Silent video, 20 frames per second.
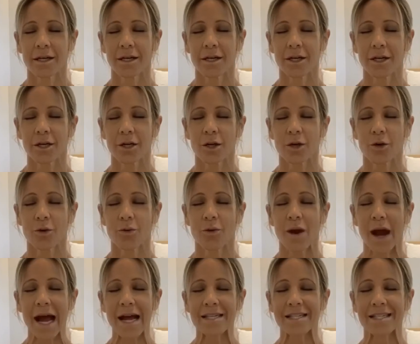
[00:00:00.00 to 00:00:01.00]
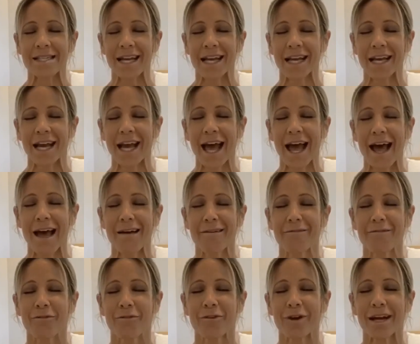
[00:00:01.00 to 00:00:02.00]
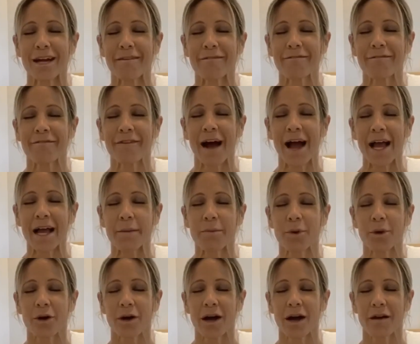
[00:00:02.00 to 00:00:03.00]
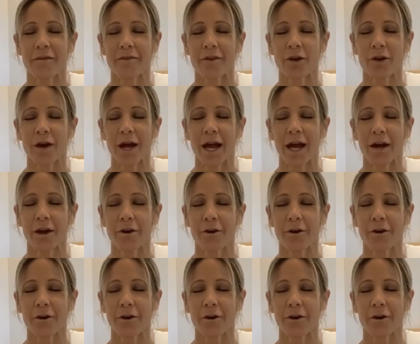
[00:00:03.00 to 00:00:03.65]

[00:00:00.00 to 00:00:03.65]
caressing every fiber of your hair,